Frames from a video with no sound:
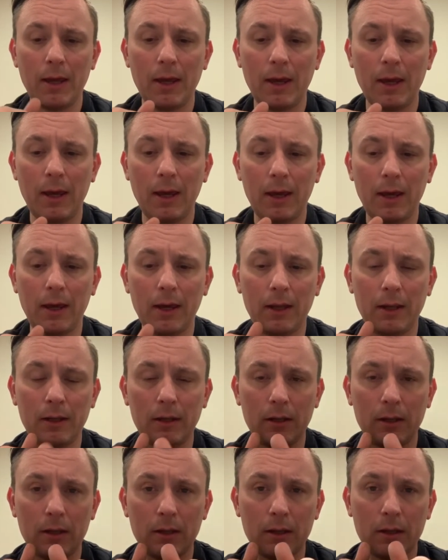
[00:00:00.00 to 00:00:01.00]

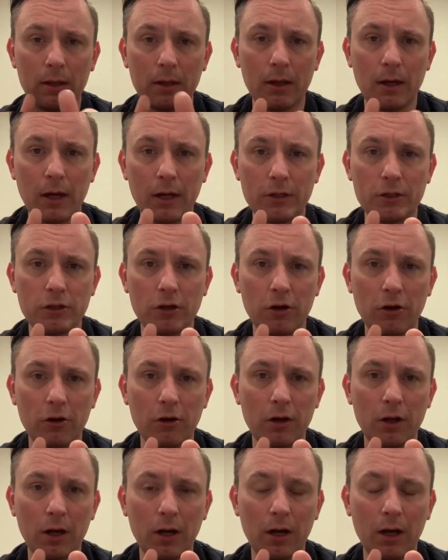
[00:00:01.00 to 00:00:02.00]
And I turn
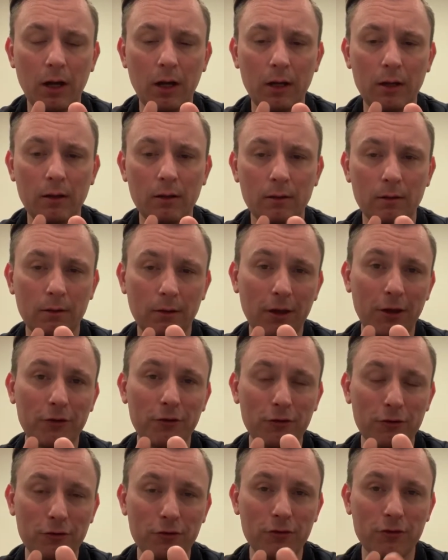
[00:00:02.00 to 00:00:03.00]
on, not that
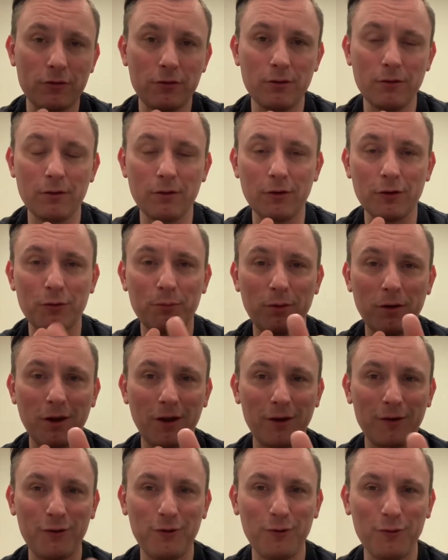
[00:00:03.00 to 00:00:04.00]
you should do this, but
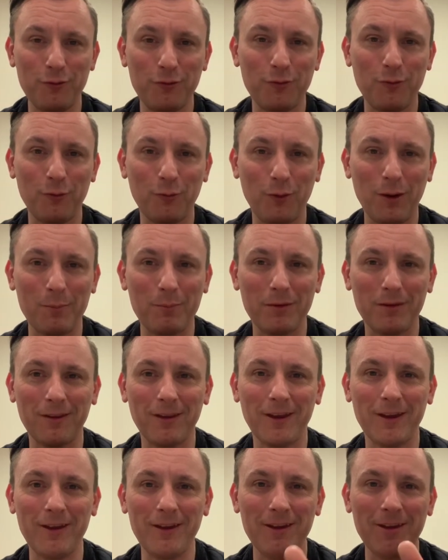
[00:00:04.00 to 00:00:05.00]
I used the weapon
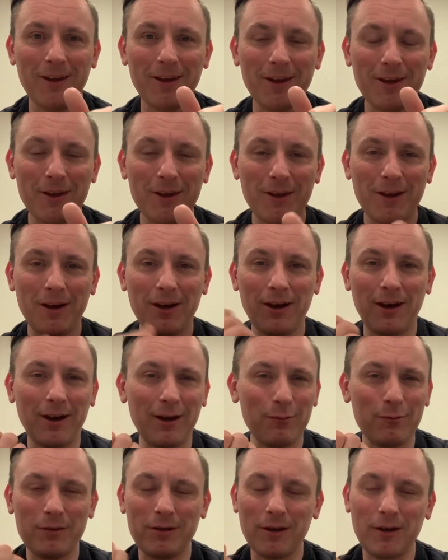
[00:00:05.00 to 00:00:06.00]
light.
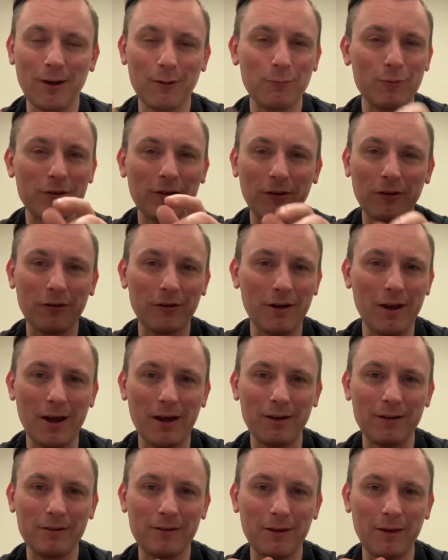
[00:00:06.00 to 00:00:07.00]
The gun was cleared out
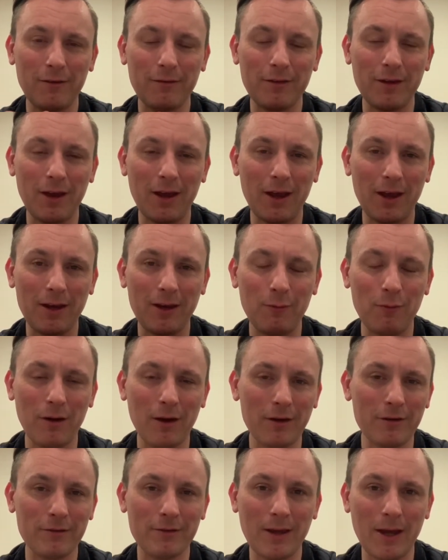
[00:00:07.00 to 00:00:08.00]
and safed anyway.
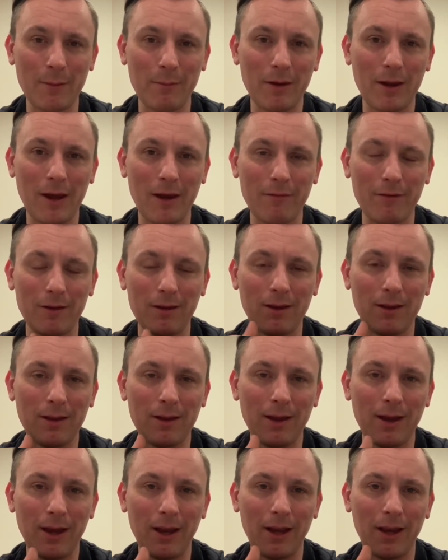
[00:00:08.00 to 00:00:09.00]
I just happened to have it
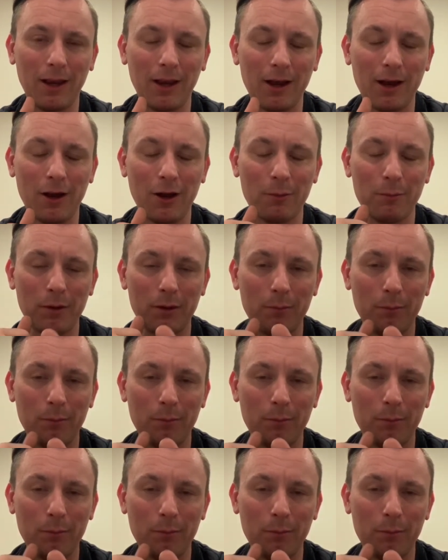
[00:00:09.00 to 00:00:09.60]
hanging on me.